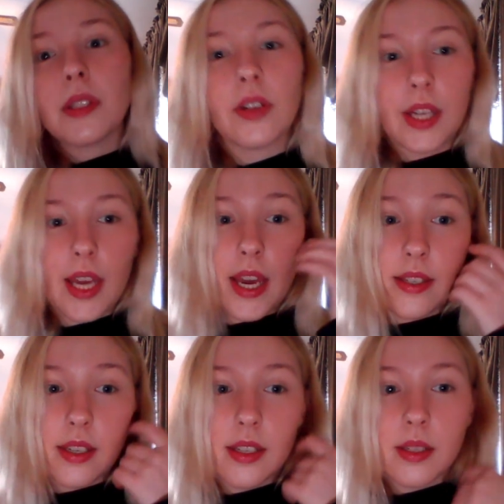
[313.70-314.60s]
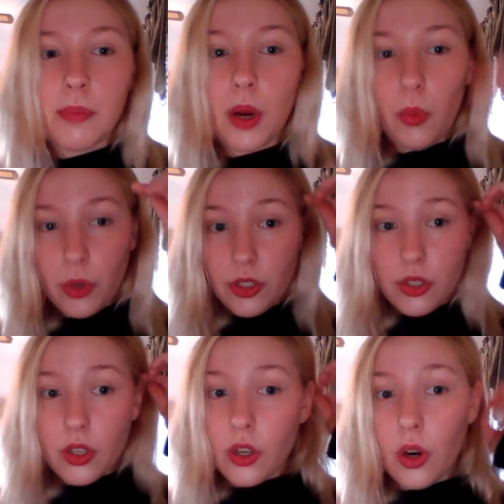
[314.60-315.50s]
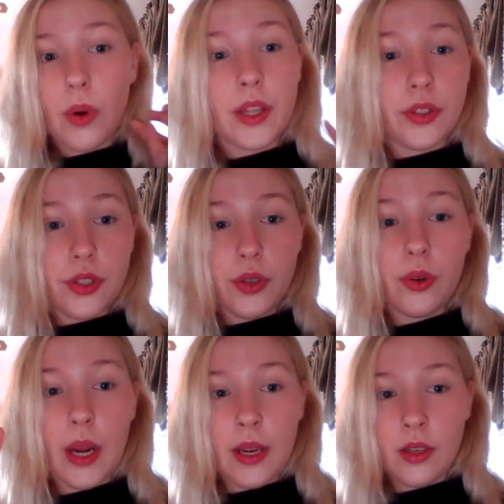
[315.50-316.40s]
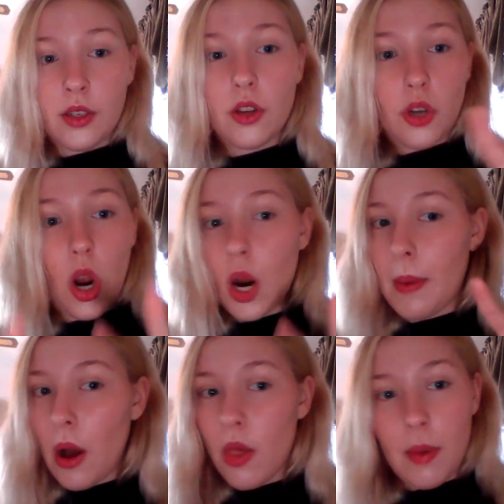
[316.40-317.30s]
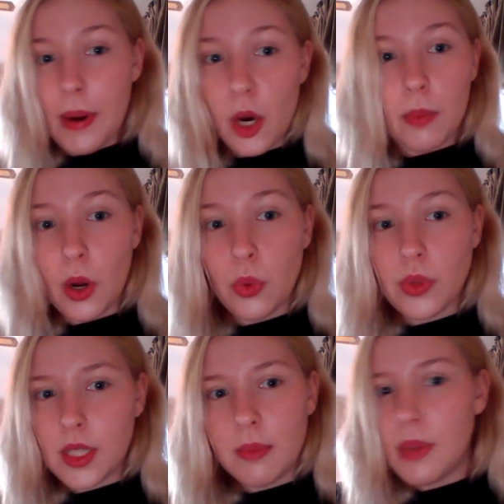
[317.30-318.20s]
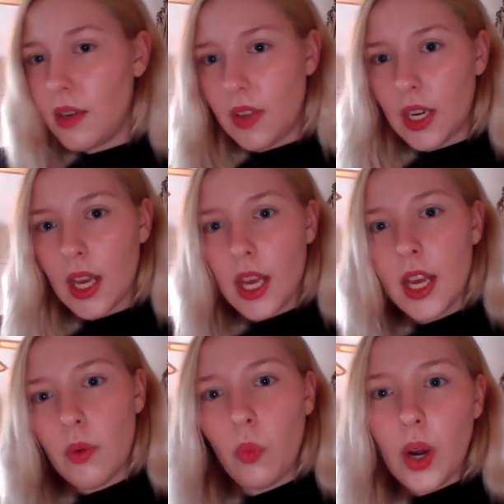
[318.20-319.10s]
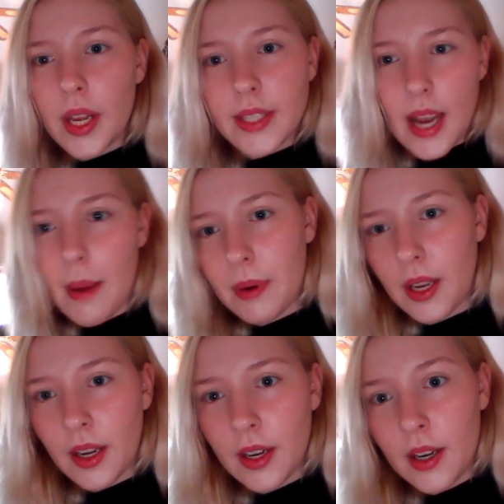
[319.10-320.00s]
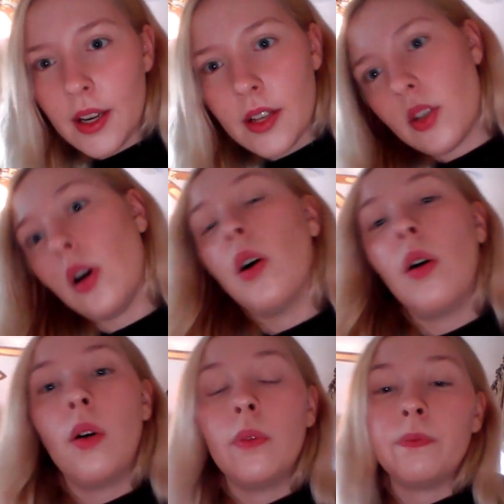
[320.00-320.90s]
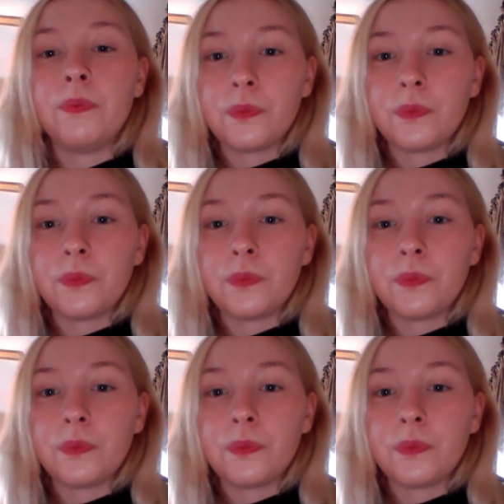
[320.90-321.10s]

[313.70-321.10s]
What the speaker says: different cases, but we're just gonna go into and talk about the bare bones, the meat of it. What is happening? So